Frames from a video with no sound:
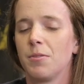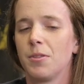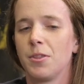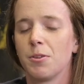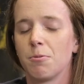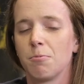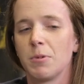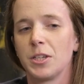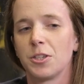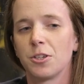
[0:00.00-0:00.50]

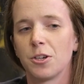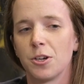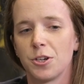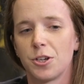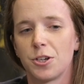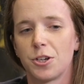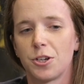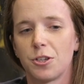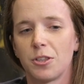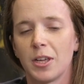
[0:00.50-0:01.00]
The
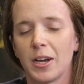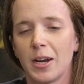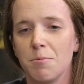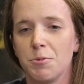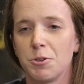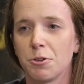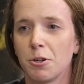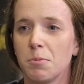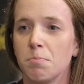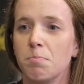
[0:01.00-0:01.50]
research that I'm
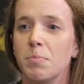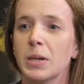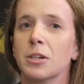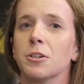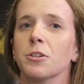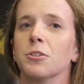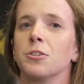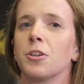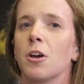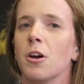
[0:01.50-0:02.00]
doing
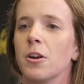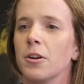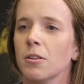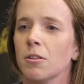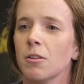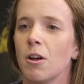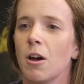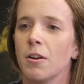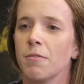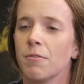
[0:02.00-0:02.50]
builds on a
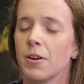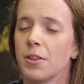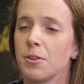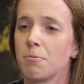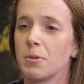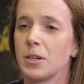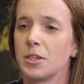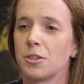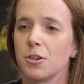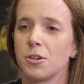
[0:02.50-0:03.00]
lot of other
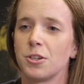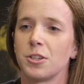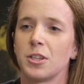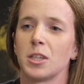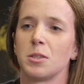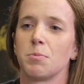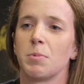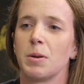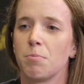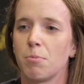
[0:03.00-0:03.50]
research
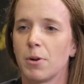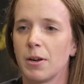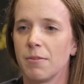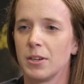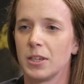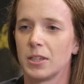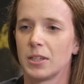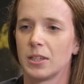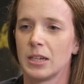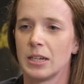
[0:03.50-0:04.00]
that's been
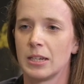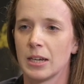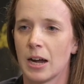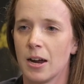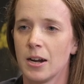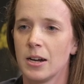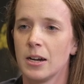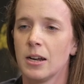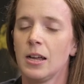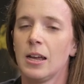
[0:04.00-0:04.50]
previously
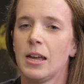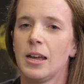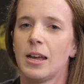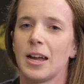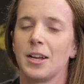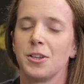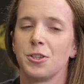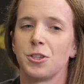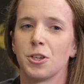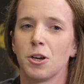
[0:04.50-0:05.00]
done.
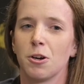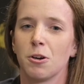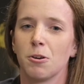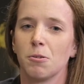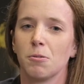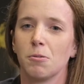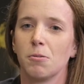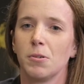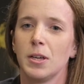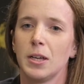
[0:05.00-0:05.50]
And
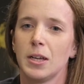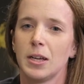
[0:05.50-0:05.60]
so